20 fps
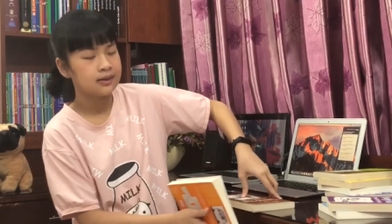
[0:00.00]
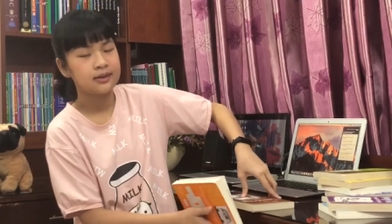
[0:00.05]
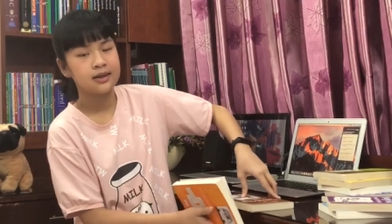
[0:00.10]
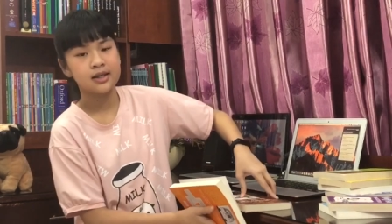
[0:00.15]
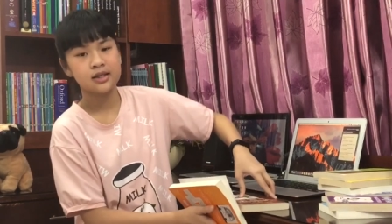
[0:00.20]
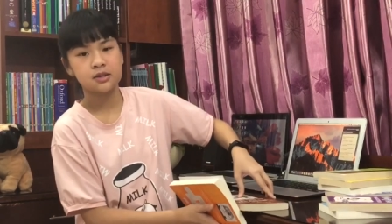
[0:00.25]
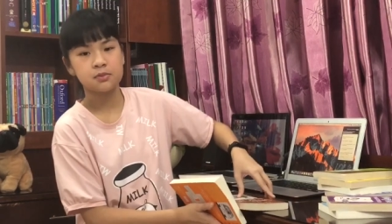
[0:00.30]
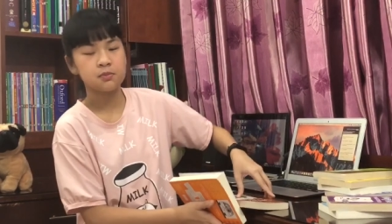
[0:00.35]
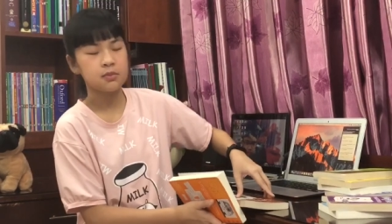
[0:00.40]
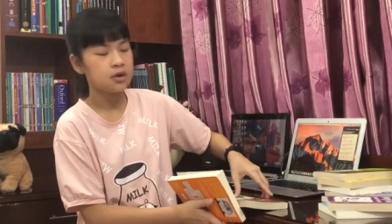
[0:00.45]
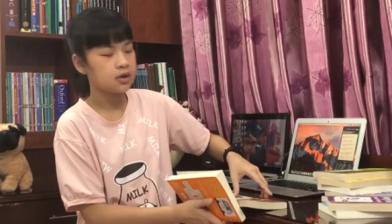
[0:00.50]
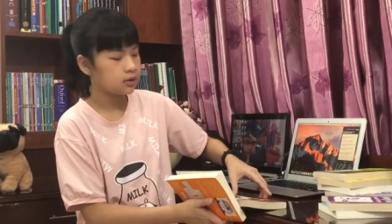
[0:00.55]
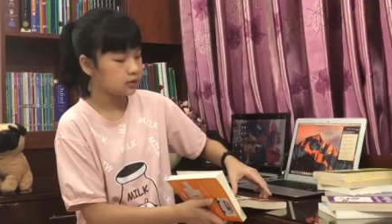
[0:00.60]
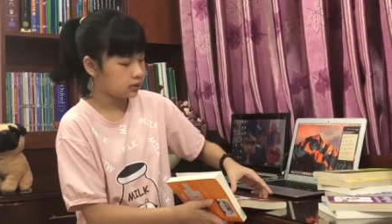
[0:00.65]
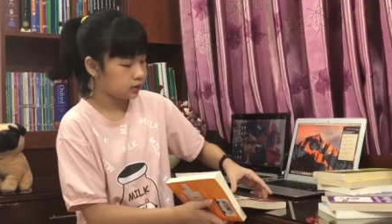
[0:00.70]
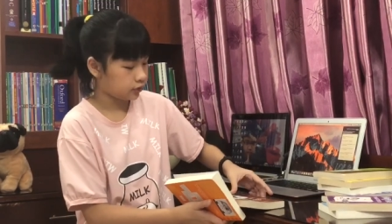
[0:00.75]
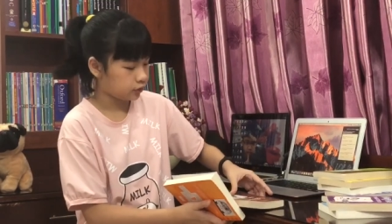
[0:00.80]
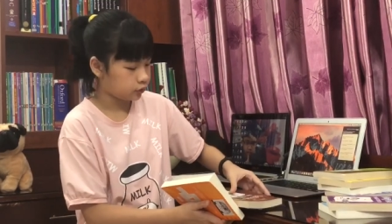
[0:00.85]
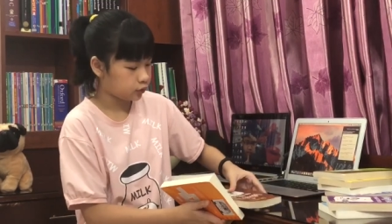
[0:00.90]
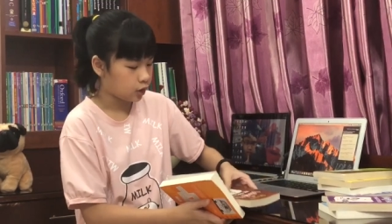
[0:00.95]
this
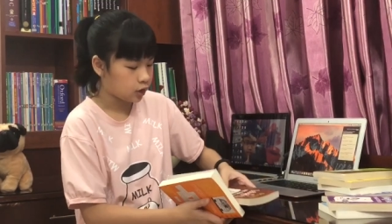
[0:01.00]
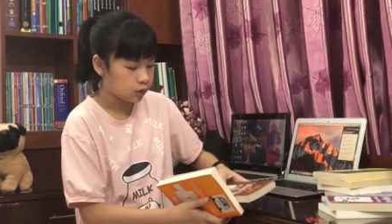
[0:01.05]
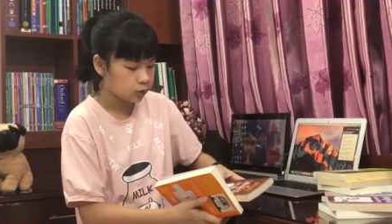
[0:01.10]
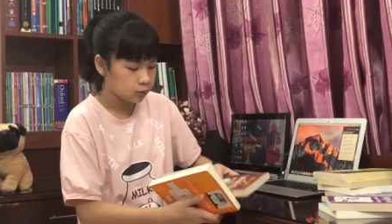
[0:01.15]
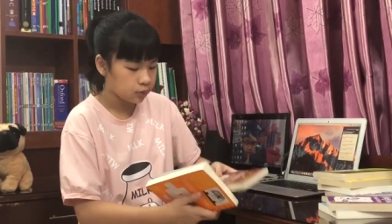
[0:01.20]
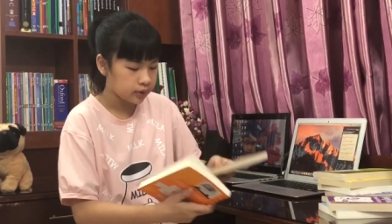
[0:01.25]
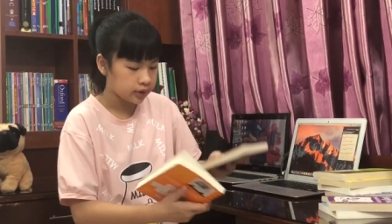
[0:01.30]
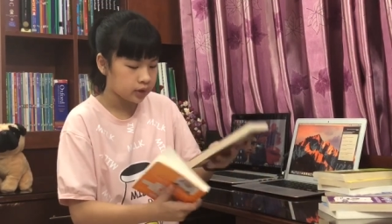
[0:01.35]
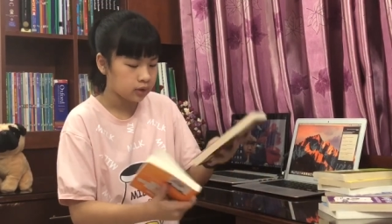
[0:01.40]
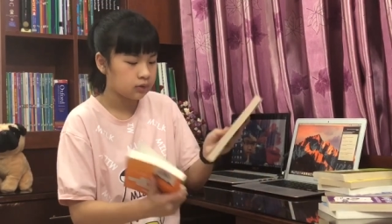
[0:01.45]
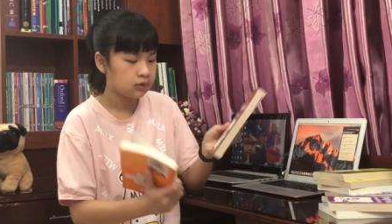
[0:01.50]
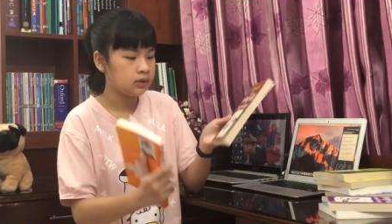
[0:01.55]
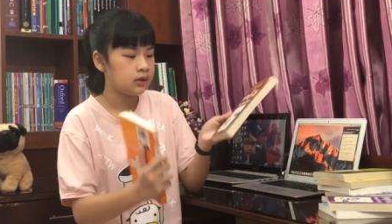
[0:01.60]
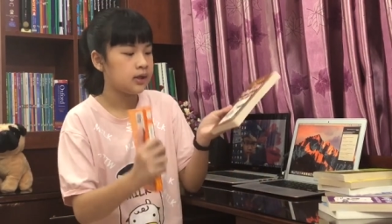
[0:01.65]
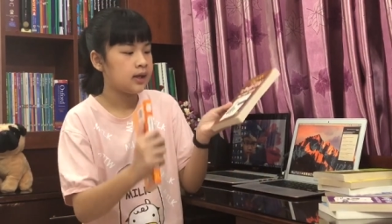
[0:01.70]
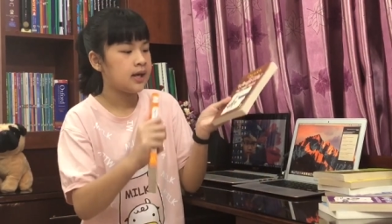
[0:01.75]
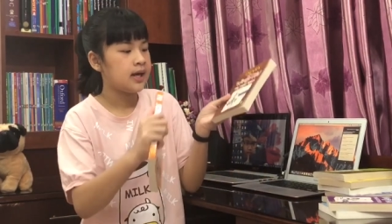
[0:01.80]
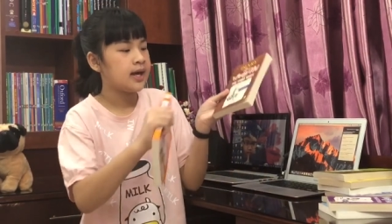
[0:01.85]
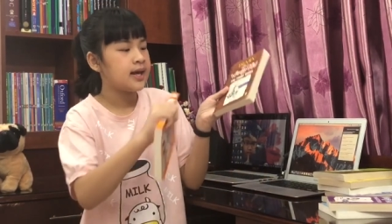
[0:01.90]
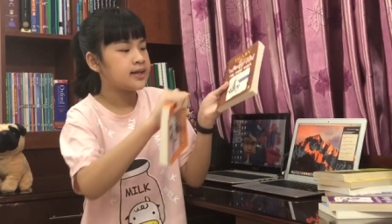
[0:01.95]
book, The Third Wheel,
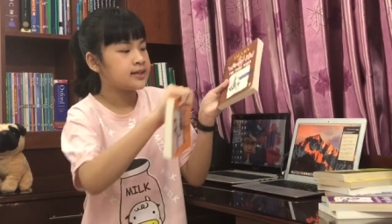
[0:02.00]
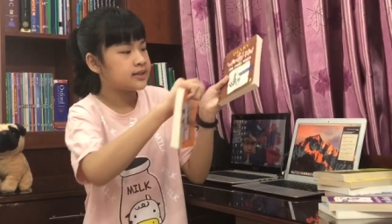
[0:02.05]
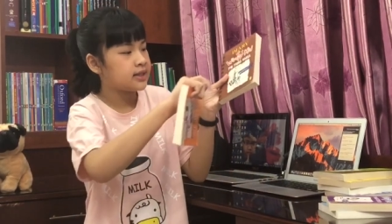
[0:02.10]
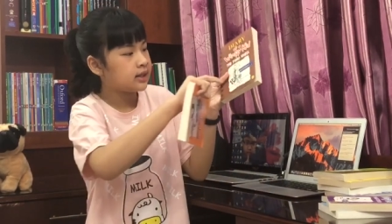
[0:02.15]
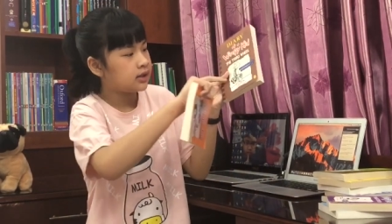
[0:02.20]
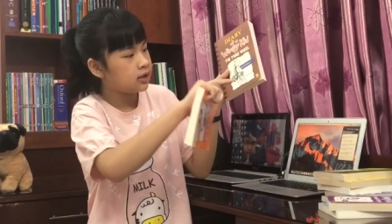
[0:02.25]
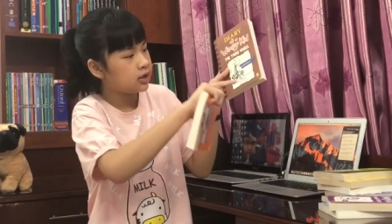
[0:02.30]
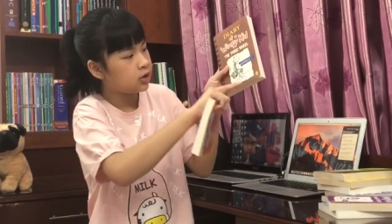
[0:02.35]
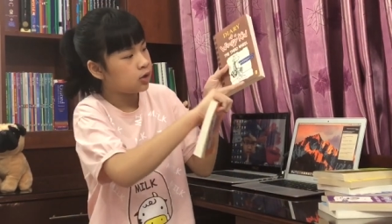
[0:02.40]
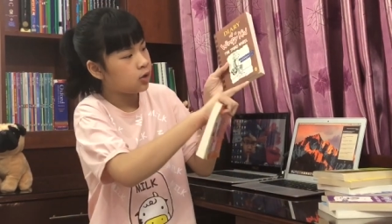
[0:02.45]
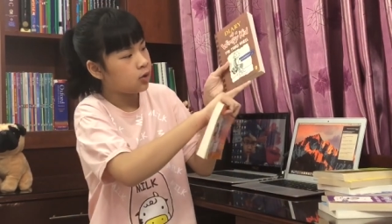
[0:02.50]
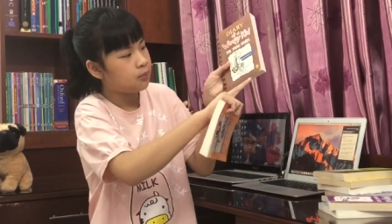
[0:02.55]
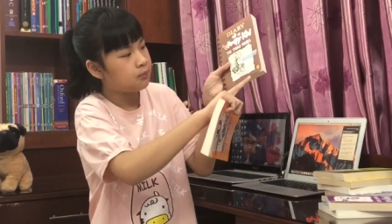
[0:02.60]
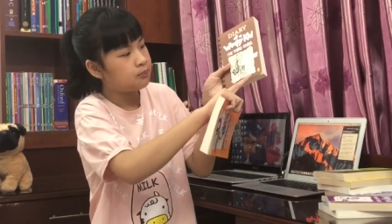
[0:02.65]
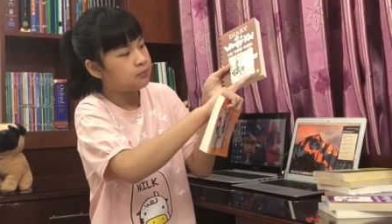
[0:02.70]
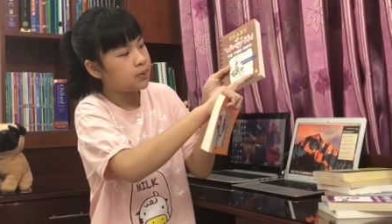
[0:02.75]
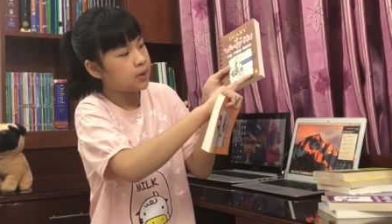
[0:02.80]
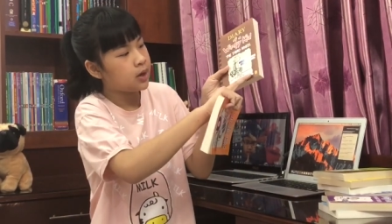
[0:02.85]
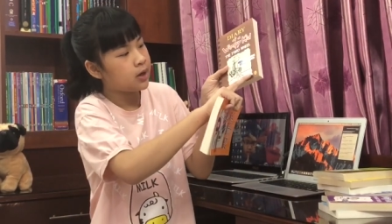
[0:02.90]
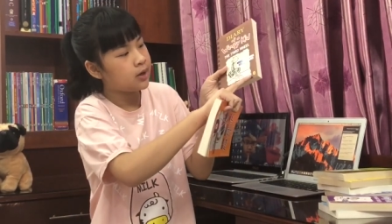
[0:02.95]
has a little
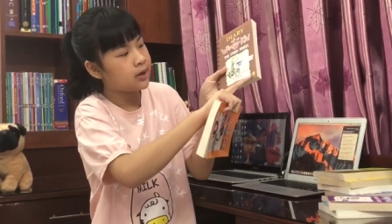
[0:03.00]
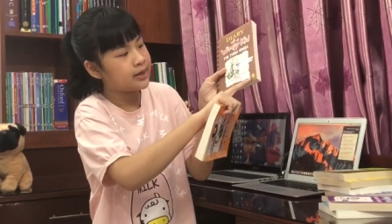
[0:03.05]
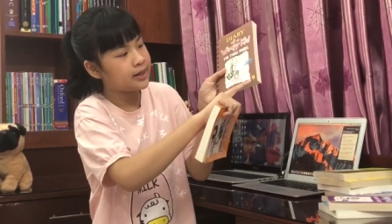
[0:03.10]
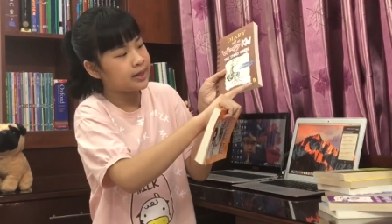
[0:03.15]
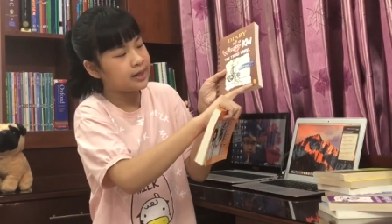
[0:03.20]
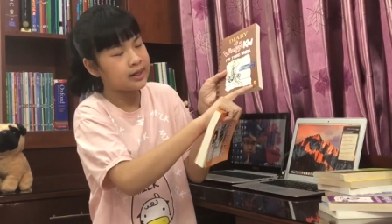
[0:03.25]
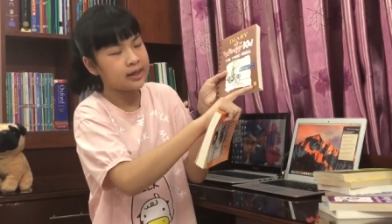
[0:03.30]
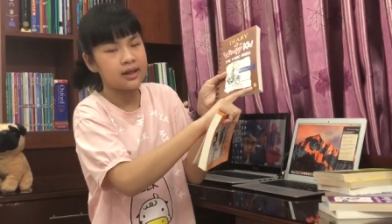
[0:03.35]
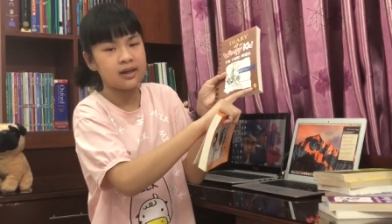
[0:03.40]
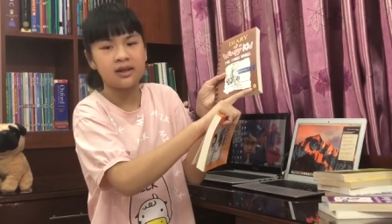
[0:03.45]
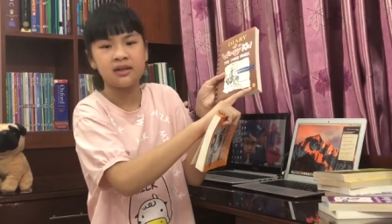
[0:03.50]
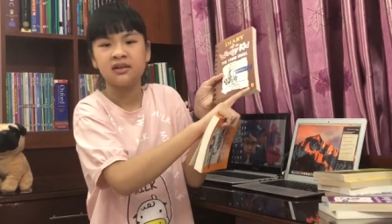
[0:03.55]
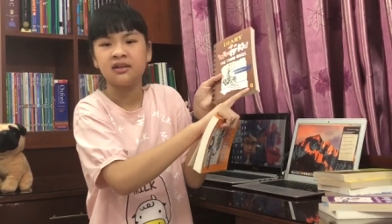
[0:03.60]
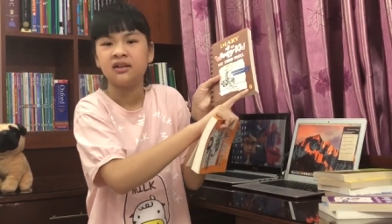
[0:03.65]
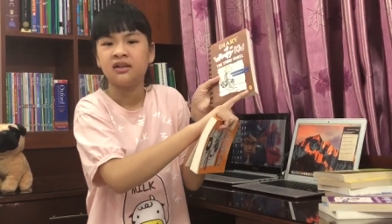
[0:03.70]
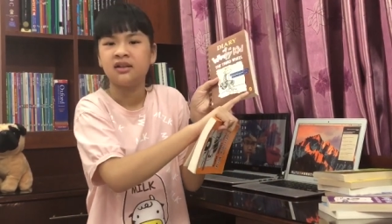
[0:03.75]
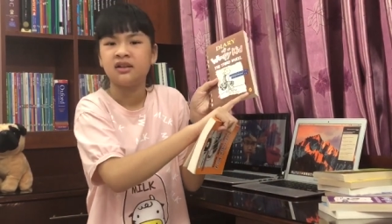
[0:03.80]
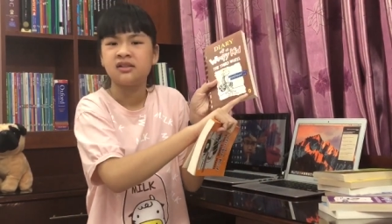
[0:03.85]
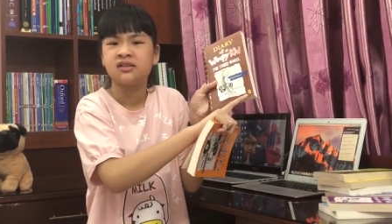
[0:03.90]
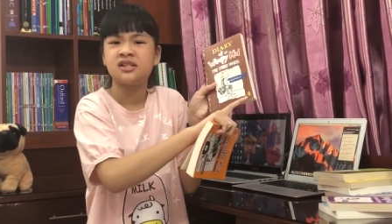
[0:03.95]
birdie
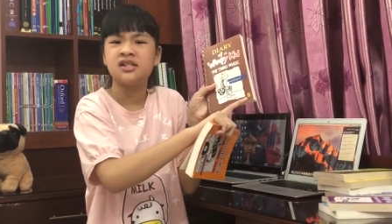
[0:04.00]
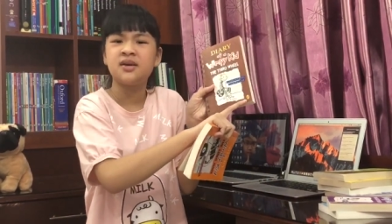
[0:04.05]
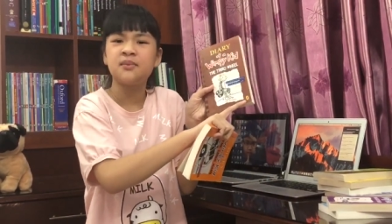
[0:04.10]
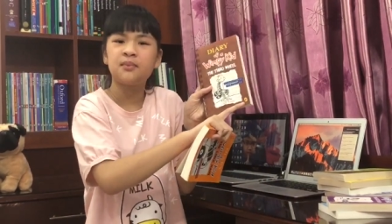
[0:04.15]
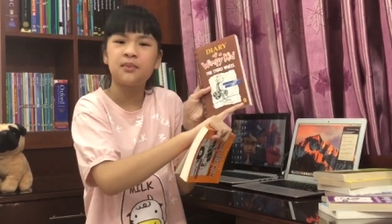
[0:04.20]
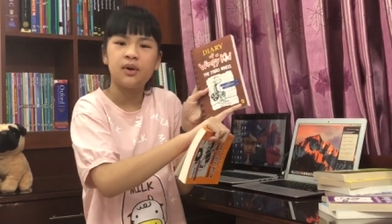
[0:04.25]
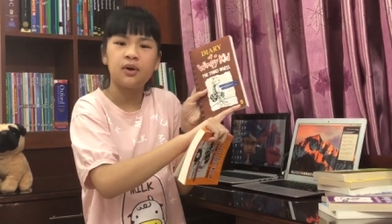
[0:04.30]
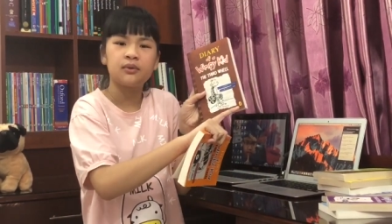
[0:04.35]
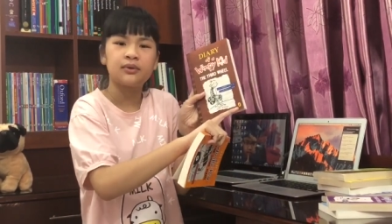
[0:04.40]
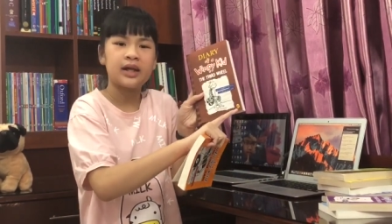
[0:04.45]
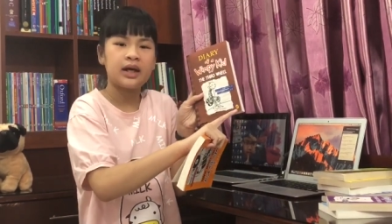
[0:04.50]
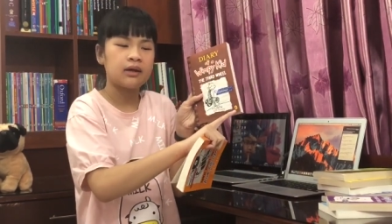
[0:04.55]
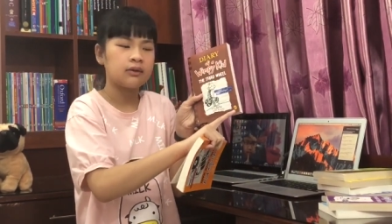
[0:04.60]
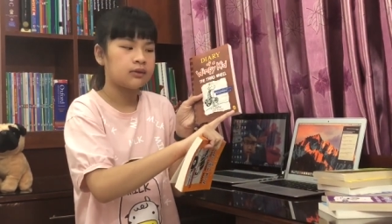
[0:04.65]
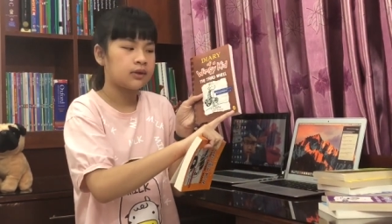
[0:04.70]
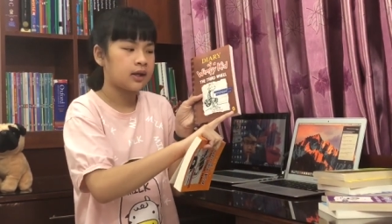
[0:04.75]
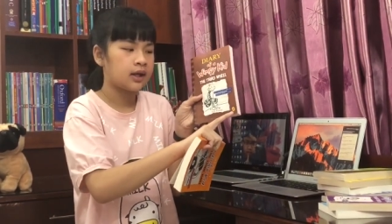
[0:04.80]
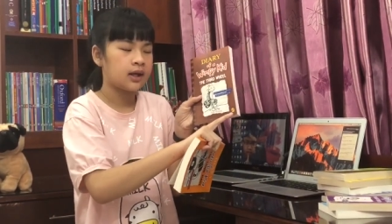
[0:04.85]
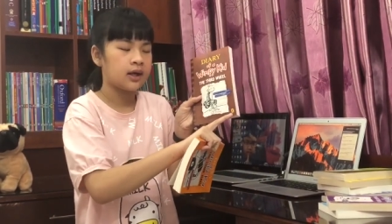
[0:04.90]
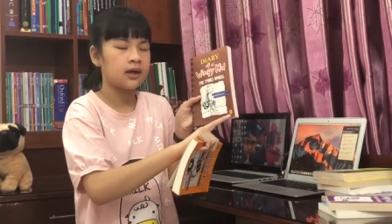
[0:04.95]
symbol
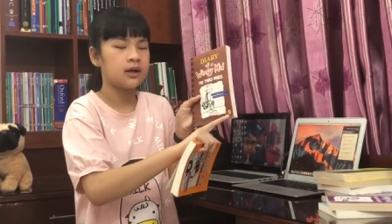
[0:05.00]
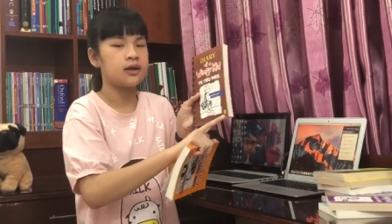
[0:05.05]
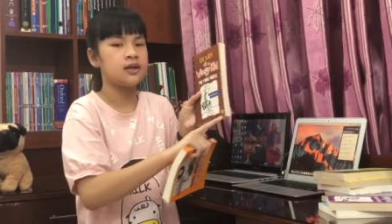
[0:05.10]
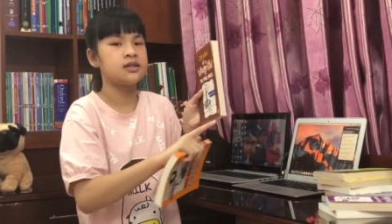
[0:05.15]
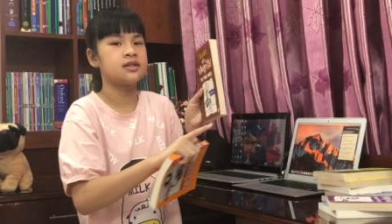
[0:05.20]
down there.